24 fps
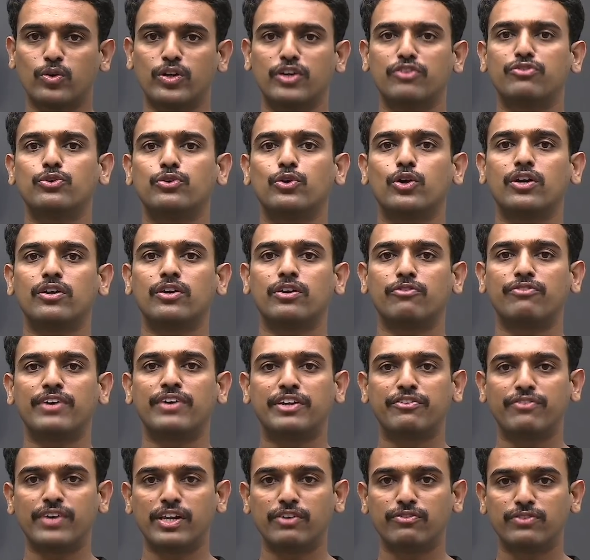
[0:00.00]
if you are very
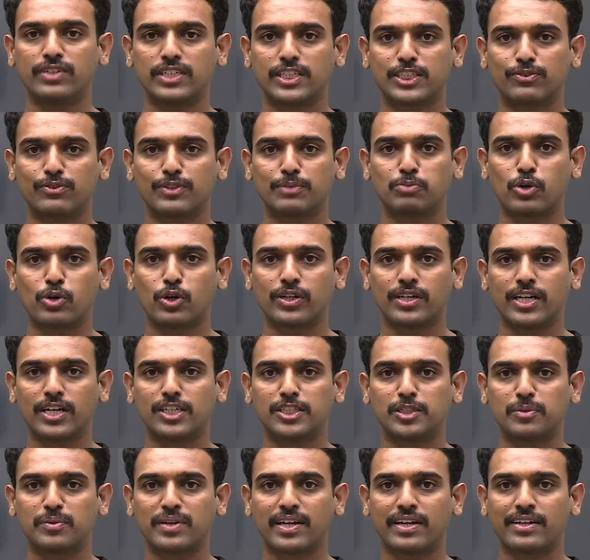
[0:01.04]
well versed with modern
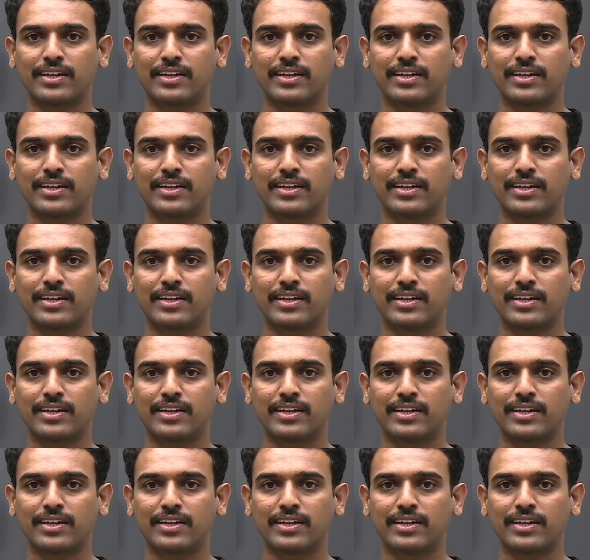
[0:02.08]
algebra